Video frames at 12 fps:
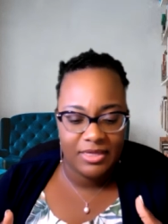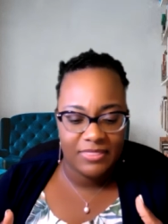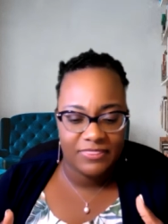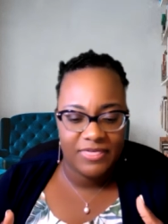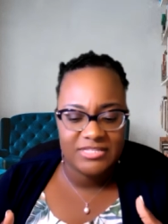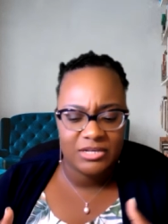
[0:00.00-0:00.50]

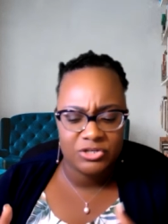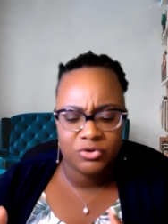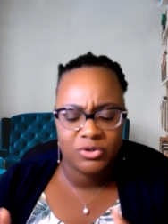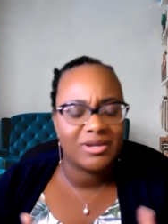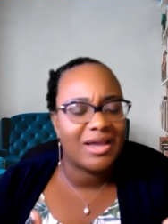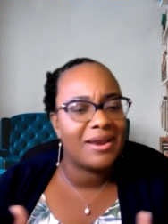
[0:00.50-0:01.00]
things that you
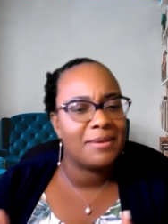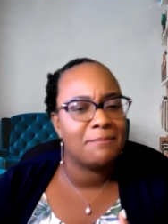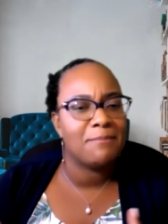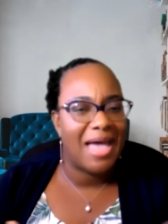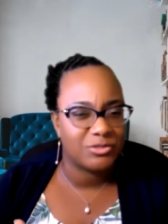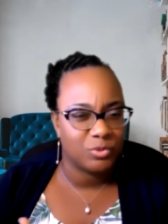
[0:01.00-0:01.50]
can kind of
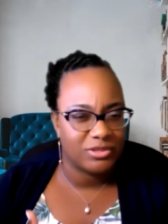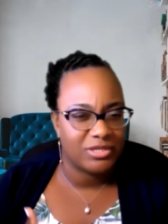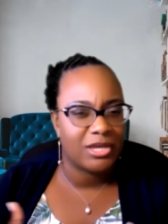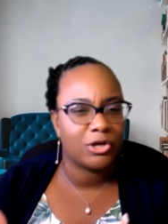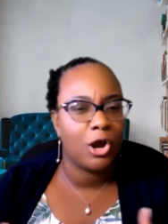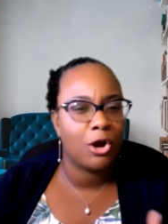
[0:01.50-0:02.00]
match with
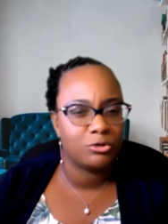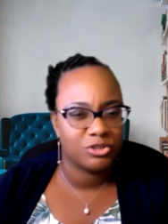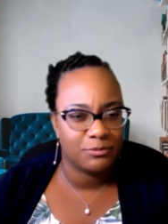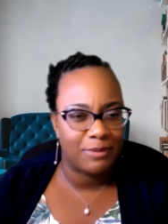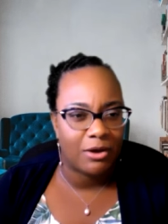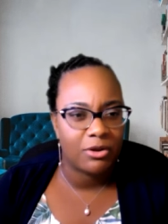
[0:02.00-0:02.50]
and coach
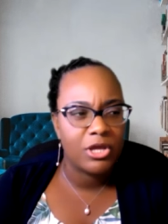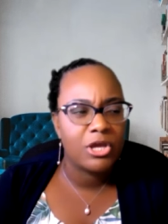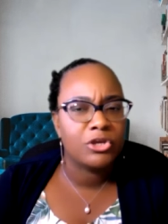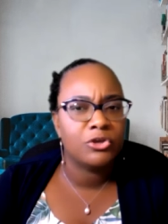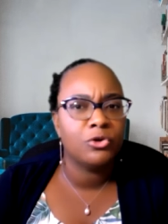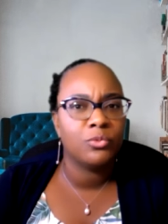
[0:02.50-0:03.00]
about.
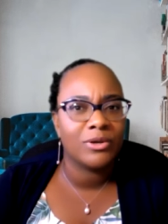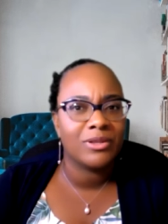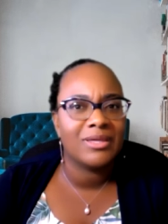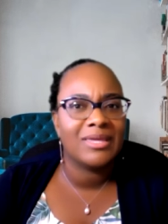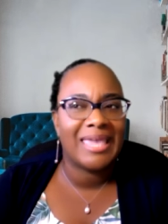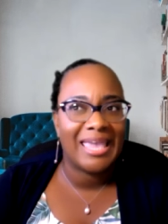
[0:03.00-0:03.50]
You
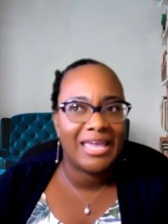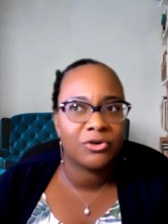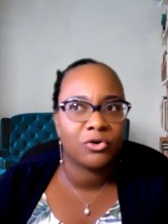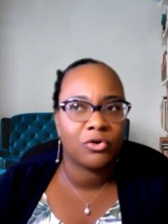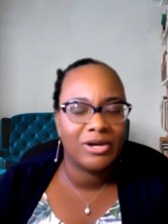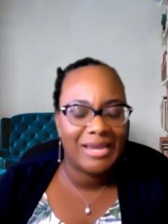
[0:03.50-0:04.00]
really can
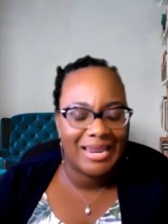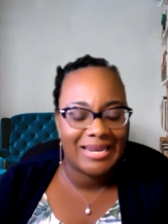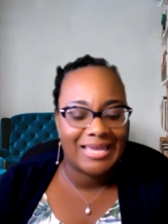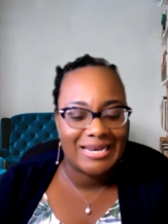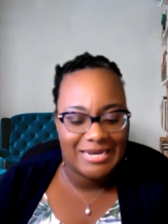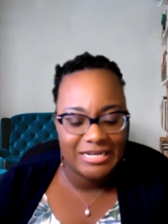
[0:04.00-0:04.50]
create
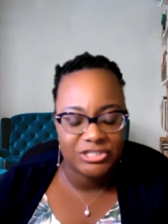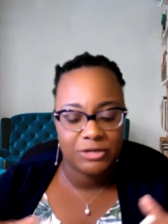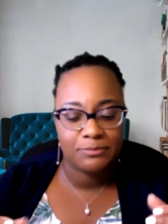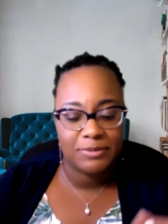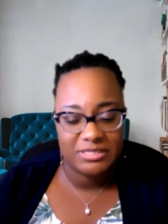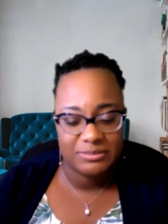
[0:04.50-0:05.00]
a niche
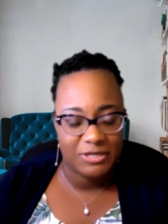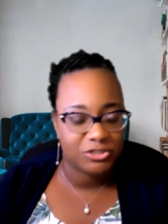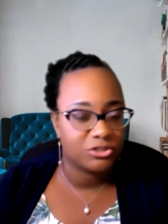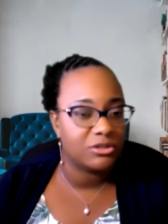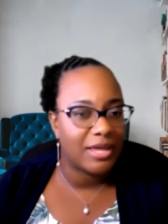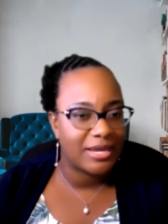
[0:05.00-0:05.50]
and be
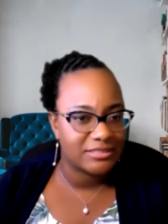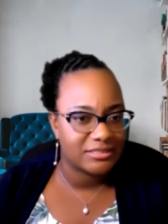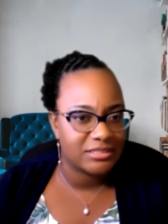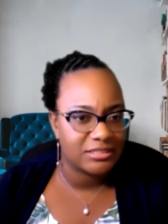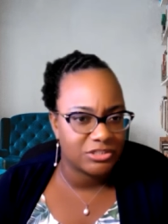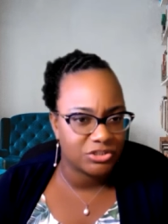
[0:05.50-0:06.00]
specialized
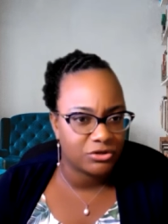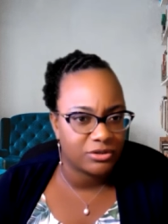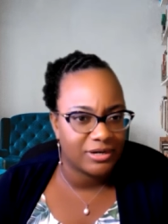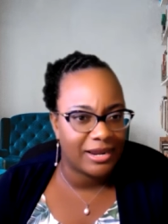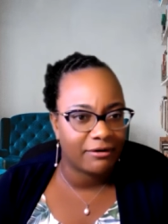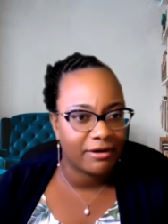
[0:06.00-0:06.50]
in a
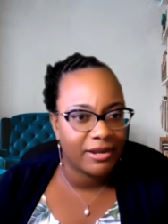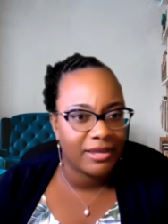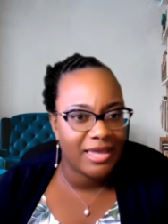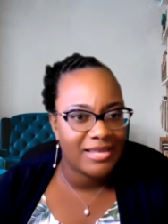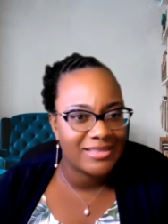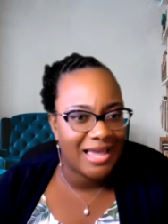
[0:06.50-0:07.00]
certain area.
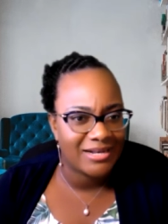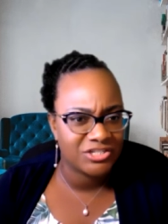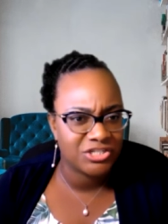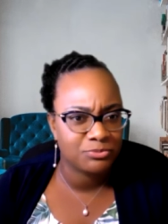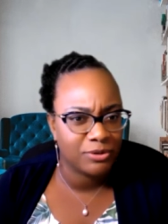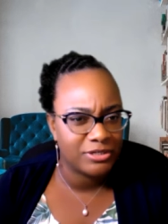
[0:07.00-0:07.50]
And that
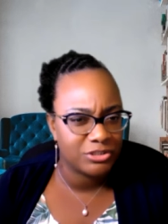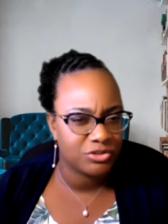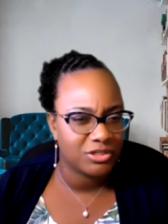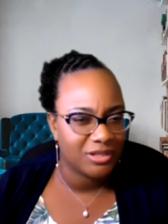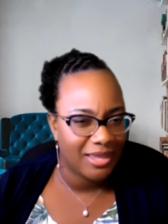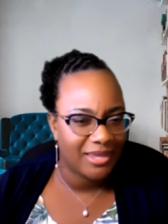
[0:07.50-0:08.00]
just brings you
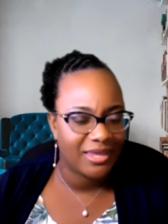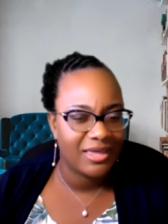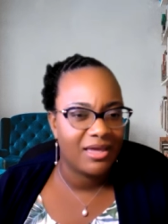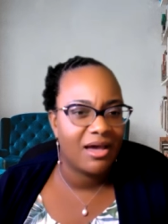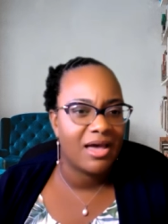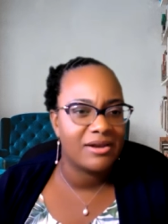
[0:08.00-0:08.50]
to like
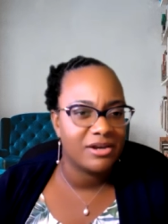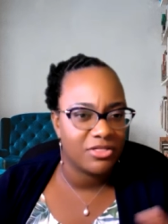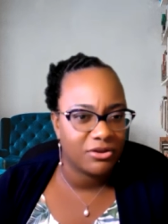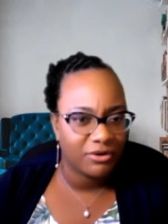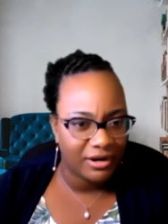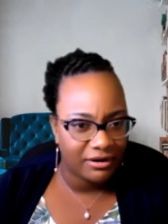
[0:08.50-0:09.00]

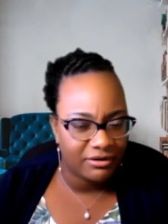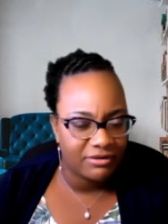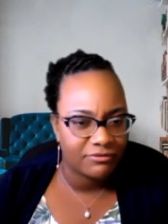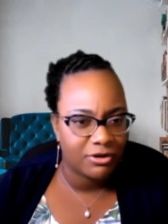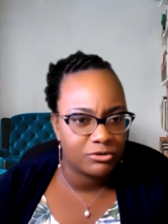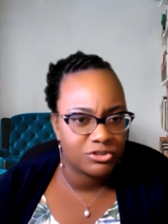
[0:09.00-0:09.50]
another area
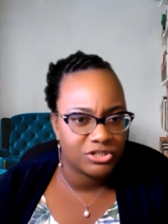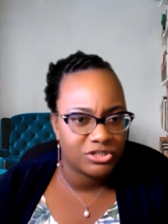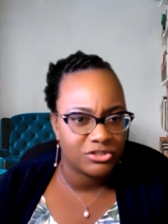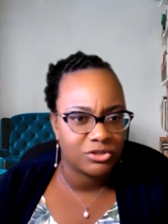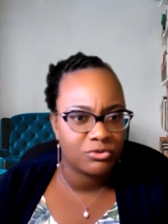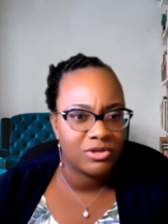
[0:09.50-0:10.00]
of coaching.
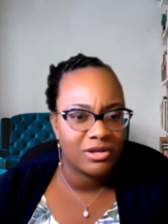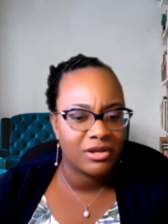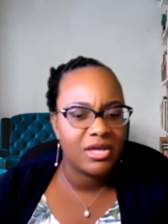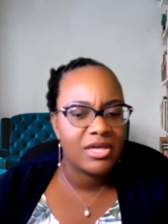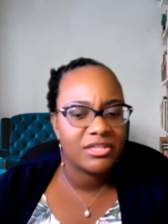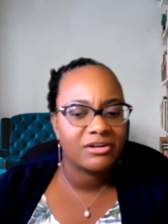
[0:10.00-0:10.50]
So
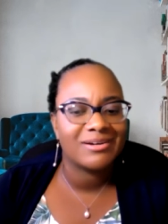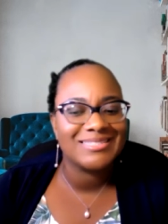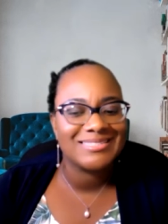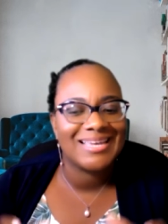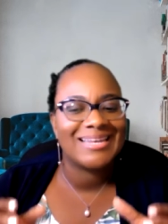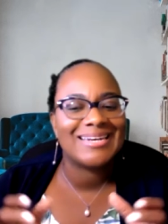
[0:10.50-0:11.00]
there is
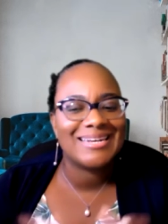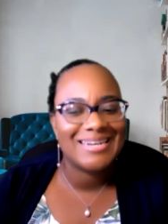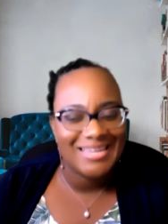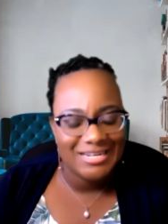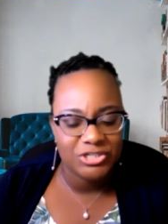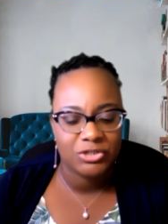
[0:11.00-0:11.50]
a
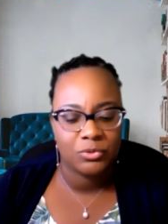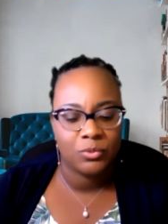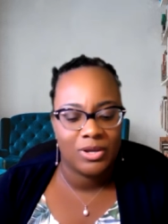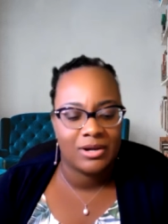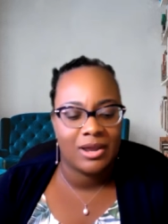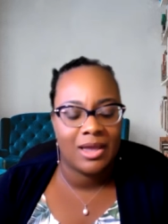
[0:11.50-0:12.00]
niche
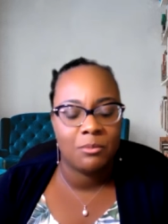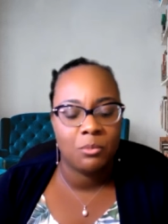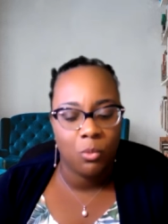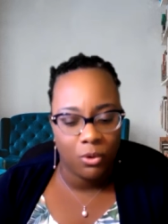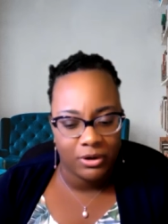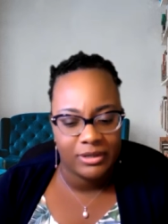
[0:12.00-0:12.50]
when I'm
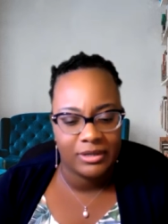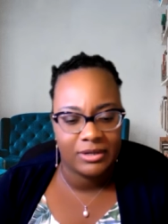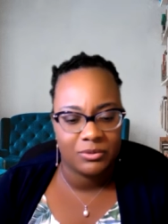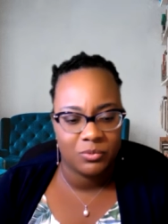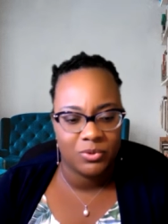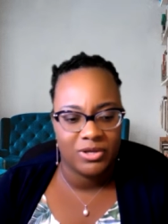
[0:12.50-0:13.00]

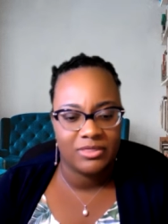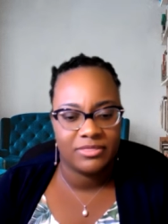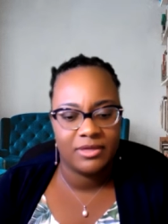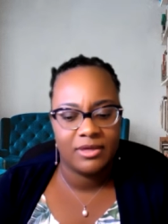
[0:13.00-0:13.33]
working with